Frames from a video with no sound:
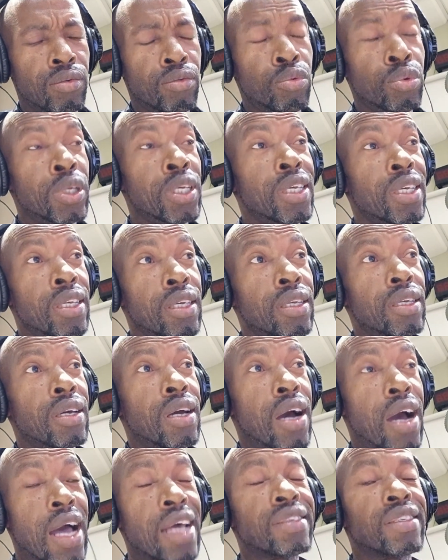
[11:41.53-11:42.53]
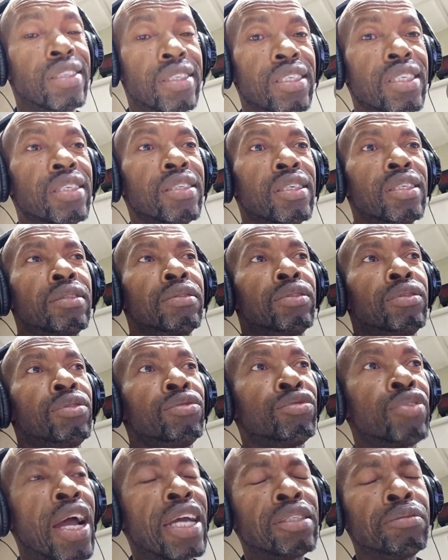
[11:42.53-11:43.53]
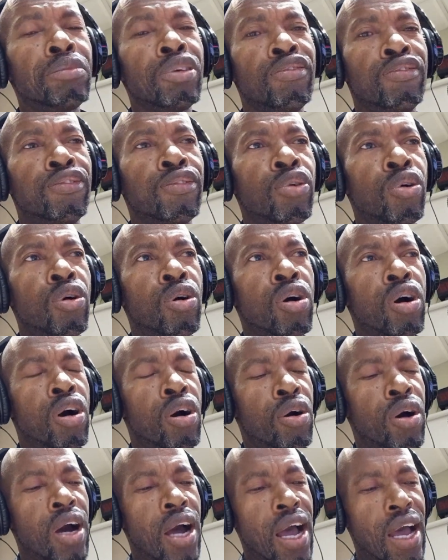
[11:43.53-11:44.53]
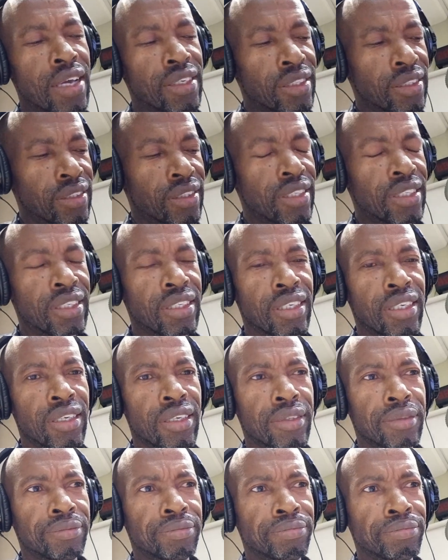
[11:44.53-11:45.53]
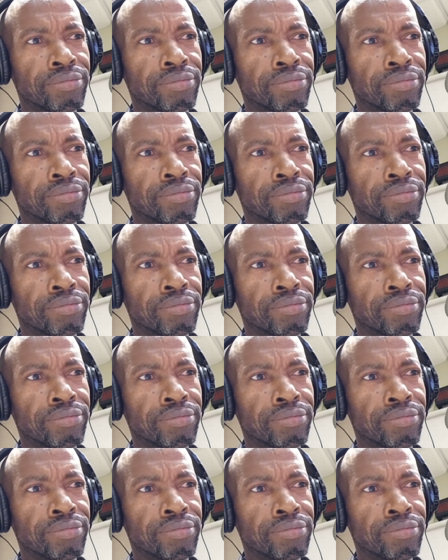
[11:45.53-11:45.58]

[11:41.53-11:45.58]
we are seeing it right before our eyes today.